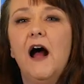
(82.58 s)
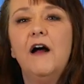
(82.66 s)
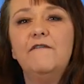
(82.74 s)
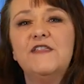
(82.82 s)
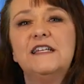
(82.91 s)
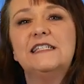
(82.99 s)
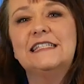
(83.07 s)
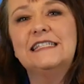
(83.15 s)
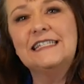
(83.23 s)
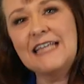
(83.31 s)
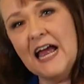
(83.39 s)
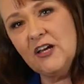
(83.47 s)
of the
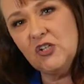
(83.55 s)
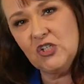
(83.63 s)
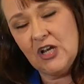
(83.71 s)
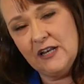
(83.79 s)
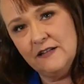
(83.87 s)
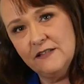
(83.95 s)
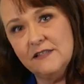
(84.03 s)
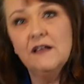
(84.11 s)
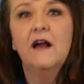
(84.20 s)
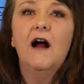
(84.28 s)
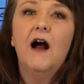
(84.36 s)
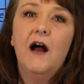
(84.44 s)
sections
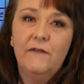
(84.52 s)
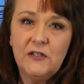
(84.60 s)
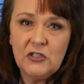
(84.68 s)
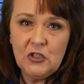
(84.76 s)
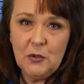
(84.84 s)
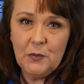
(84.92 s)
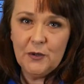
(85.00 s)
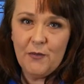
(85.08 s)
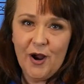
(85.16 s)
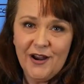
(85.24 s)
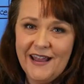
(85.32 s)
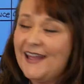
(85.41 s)
of a
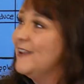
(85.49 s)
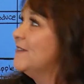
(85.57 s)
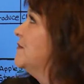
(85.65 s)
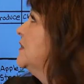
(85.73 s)
supermarket.